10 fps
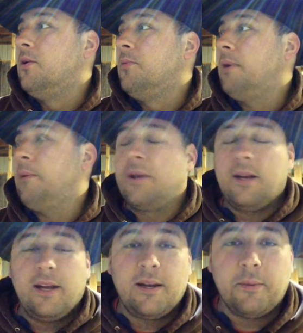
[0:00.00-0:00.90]
probably
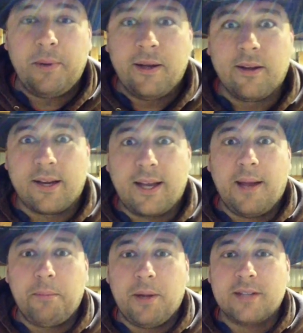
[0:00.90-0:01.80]
going to end up being like
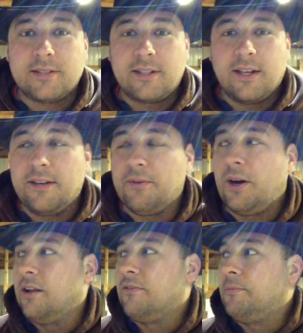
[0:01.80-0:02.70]
God bless at the end of
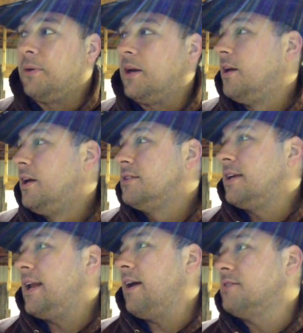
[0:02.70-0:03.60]
all of them. But
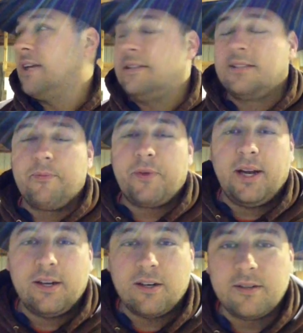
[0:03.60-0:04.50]
today I'll say something
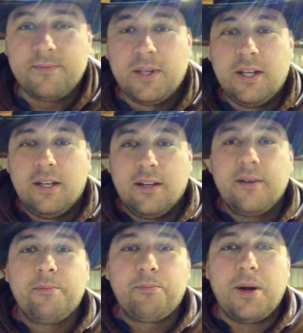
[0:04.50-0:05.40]
I heard.
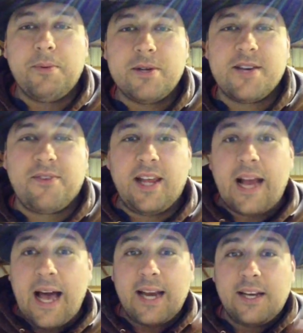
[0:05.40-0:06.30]
Pretty much everything
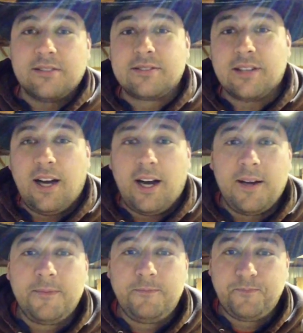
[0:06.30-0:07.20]
on here is
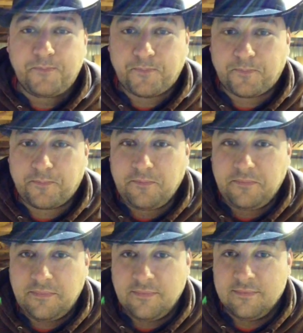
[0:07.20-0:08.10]
going
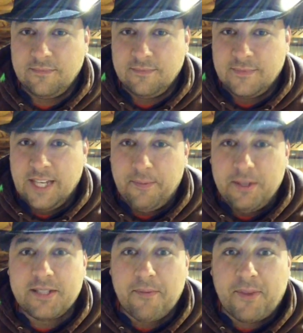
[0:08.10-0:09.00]
to be
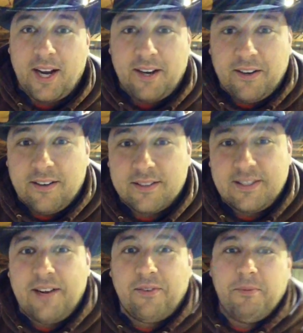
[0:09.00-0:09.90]
something I heard. It's
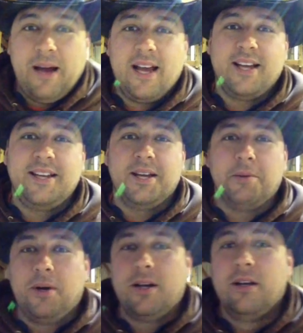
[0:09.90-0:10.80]
never my idea.
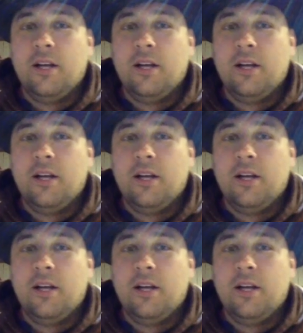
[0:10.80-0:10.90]
But